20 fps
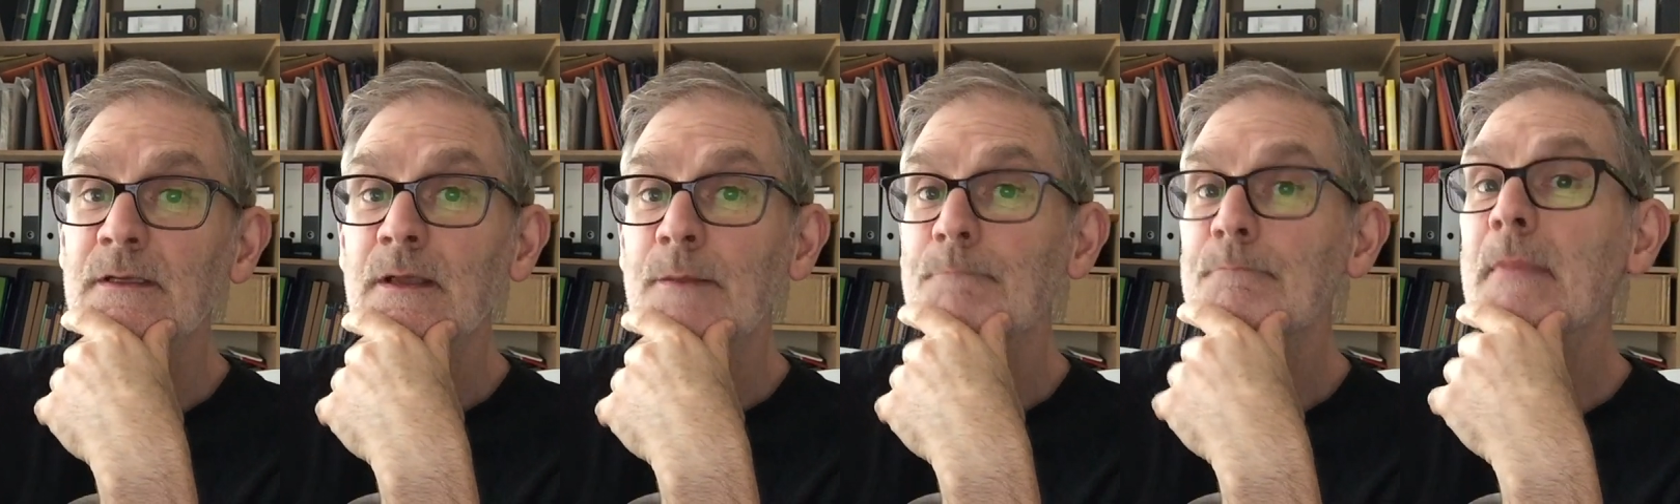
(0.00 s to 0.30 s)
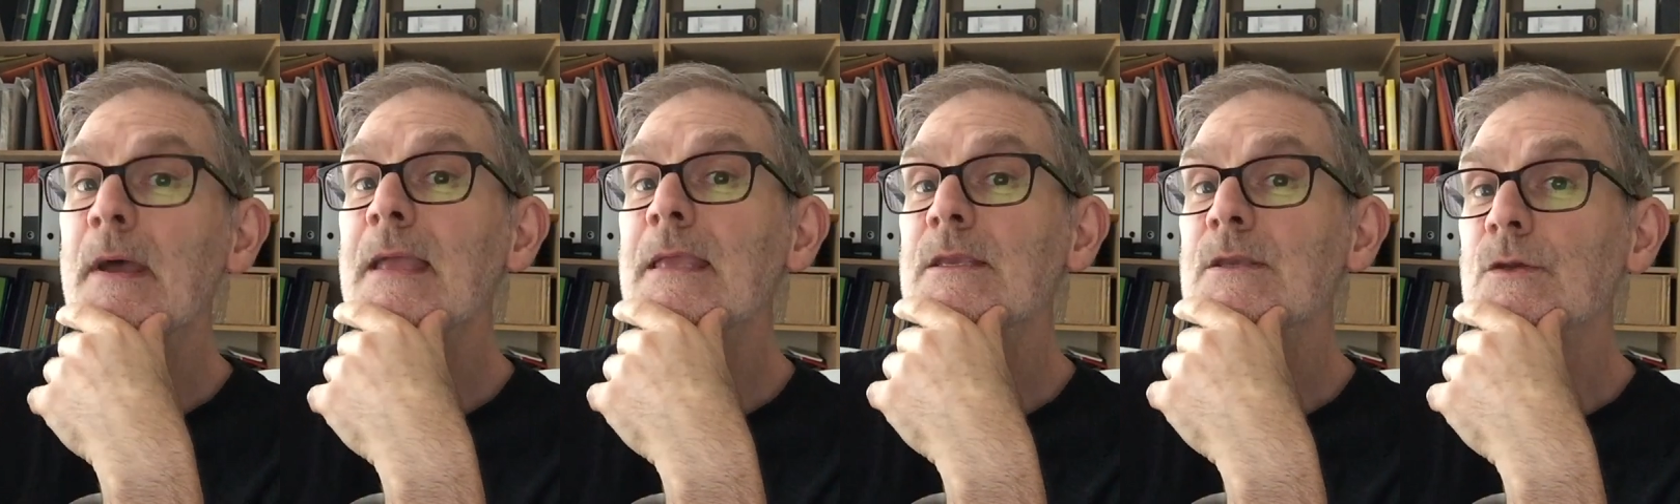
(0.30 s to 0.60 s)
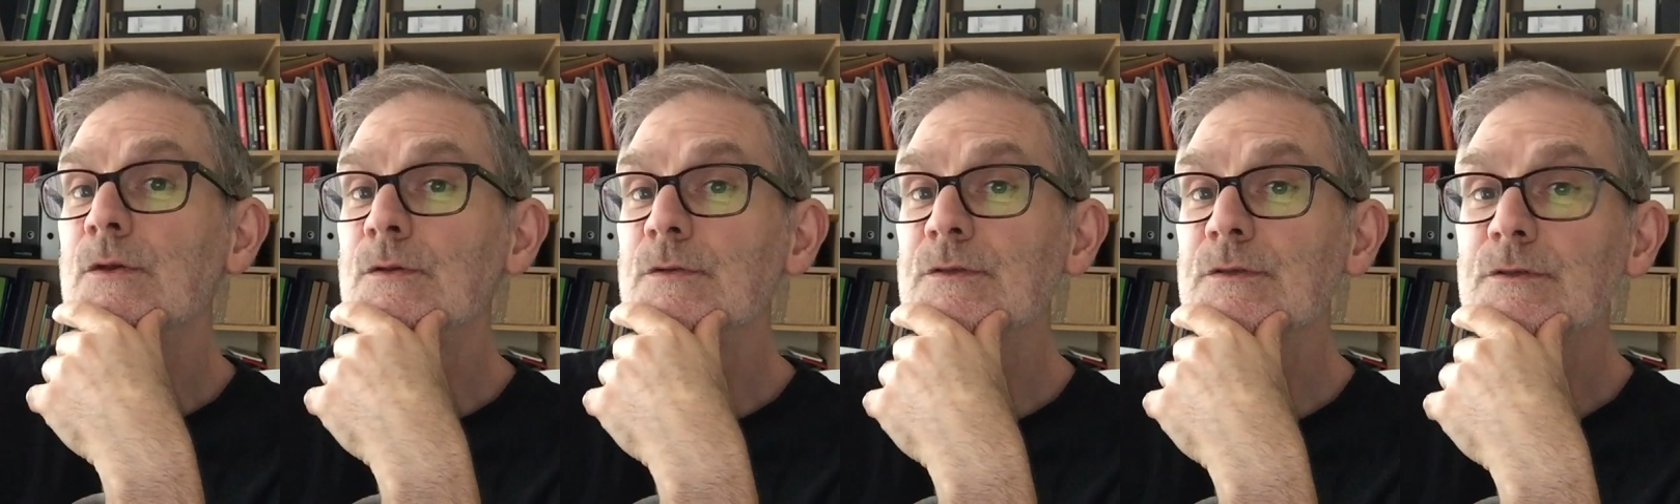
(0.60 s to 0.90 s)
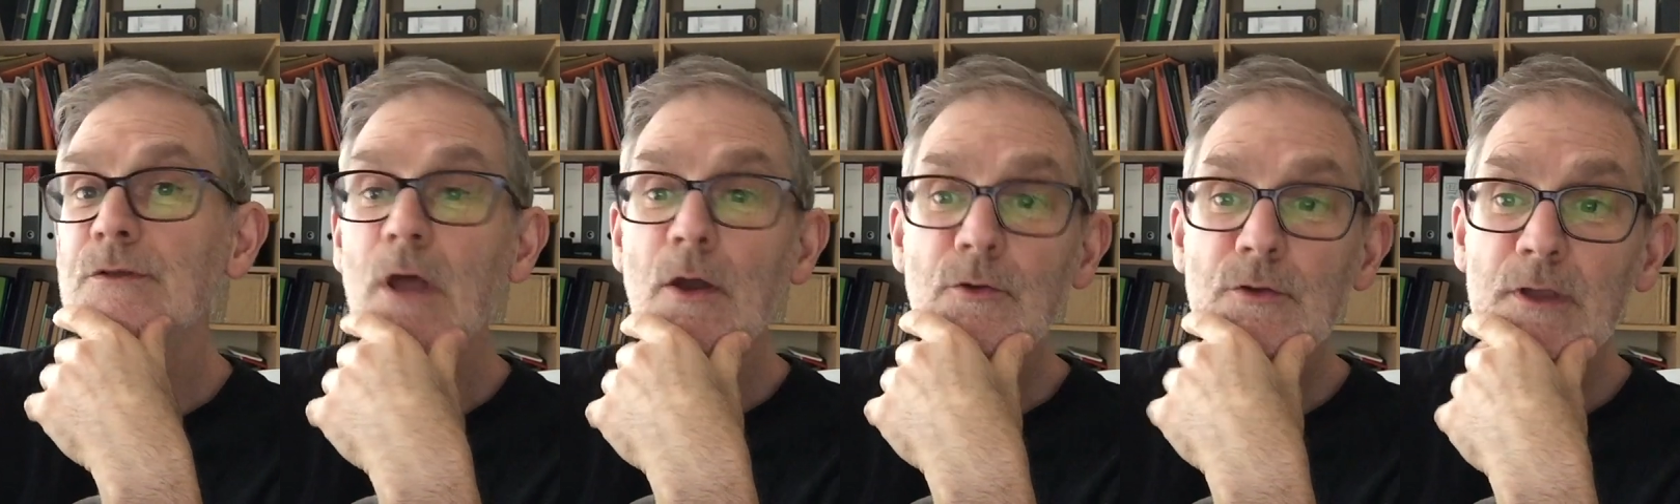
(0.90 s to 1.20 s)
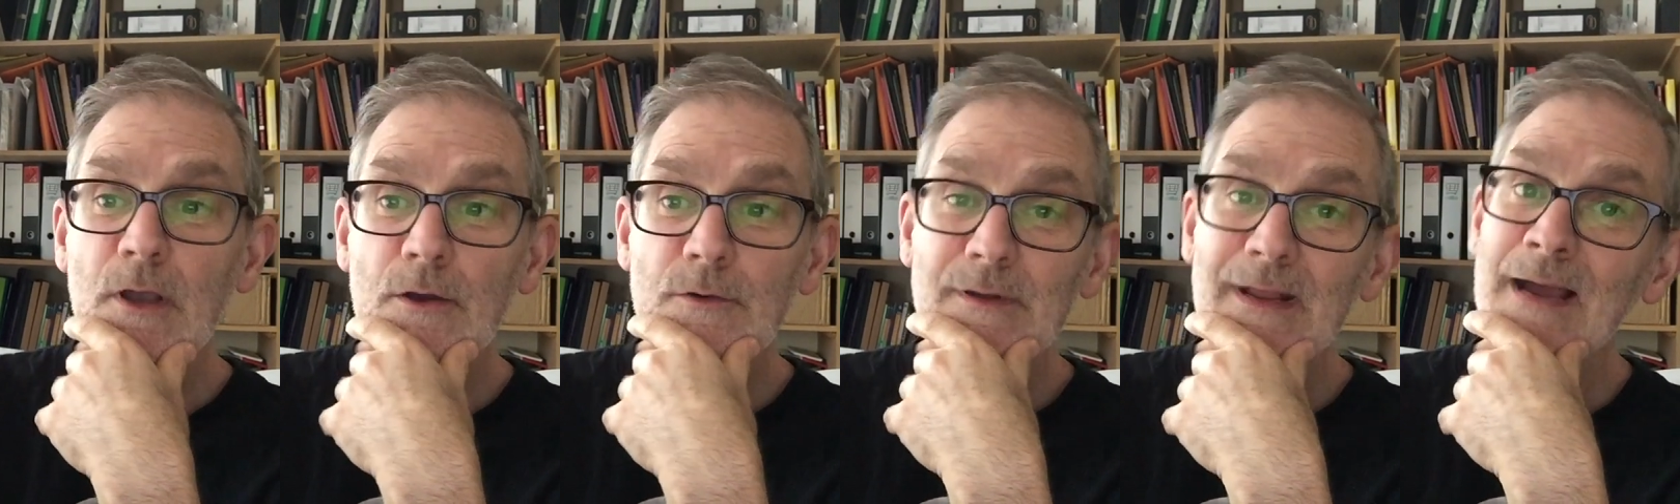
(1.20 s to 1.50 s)
may use
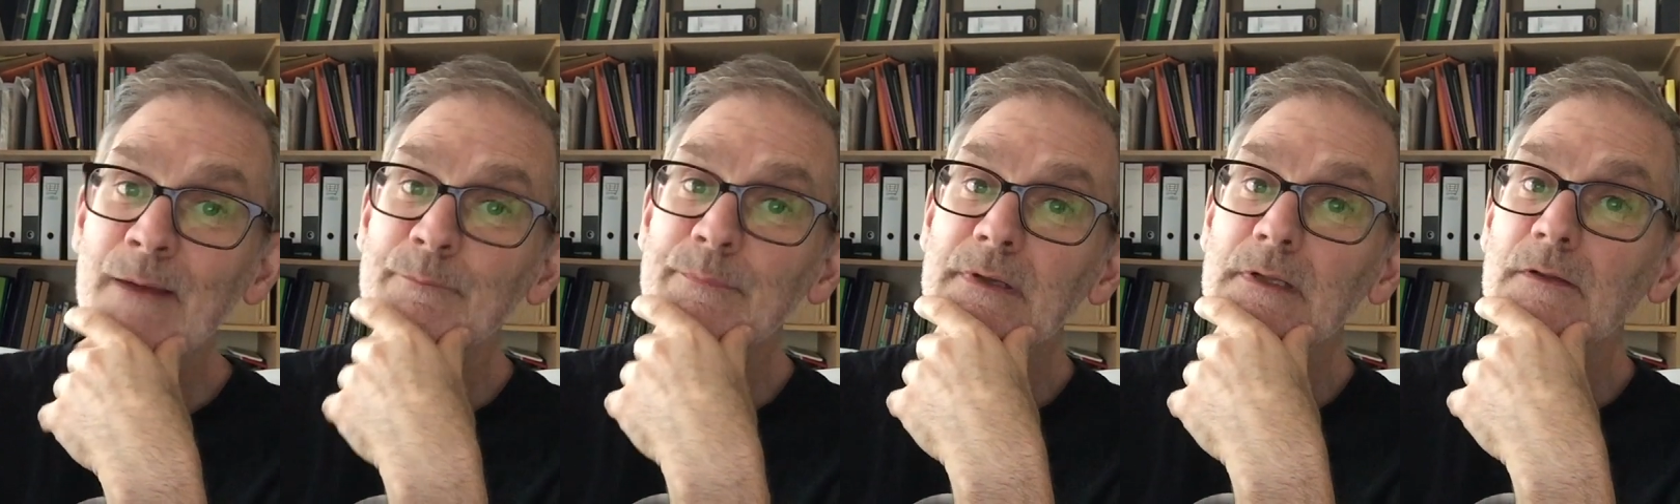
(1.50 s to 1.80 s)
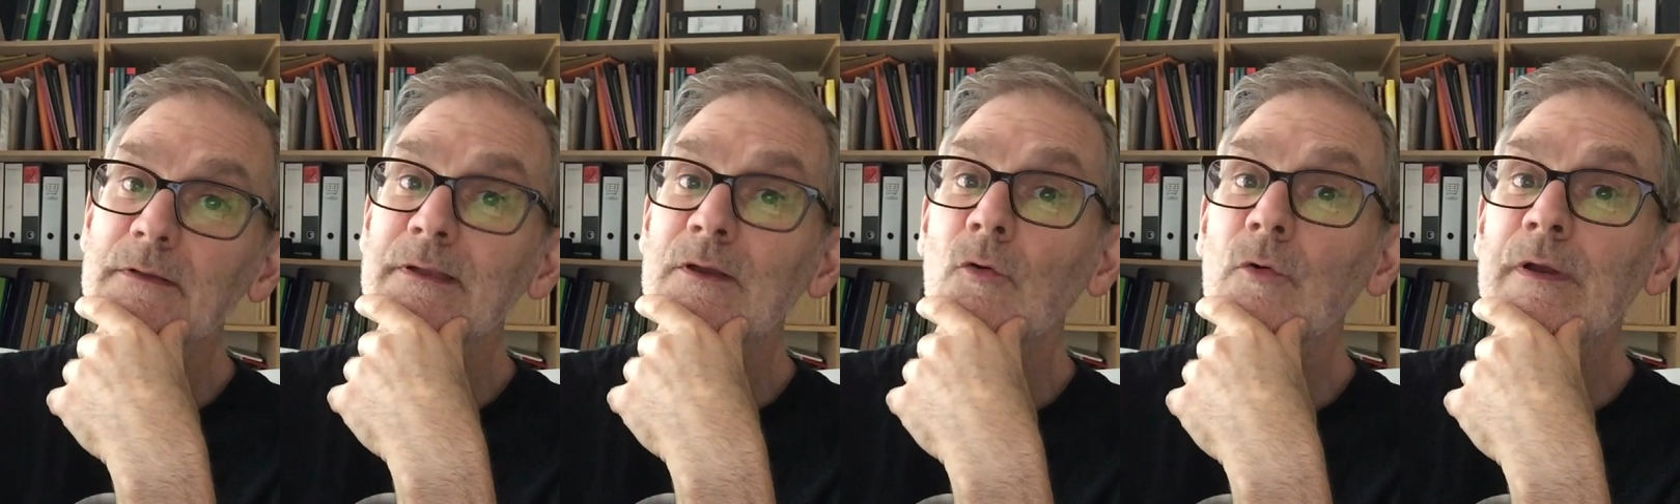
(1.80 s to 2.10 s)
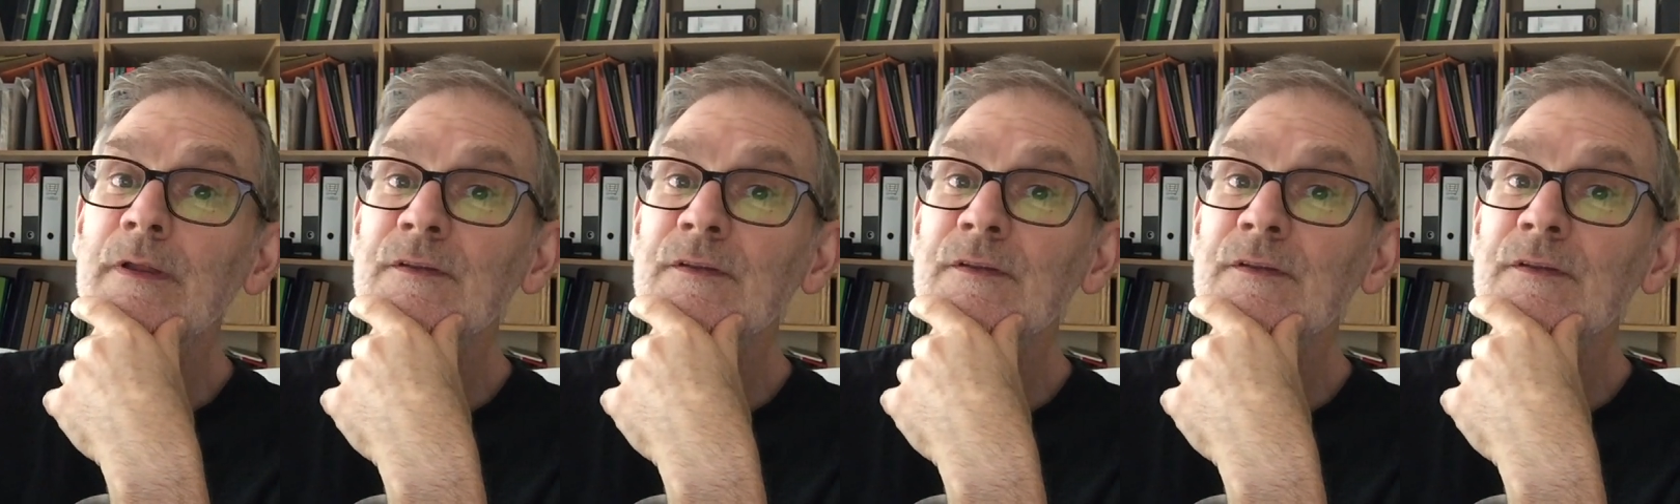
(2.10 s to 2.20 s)
no-code app building or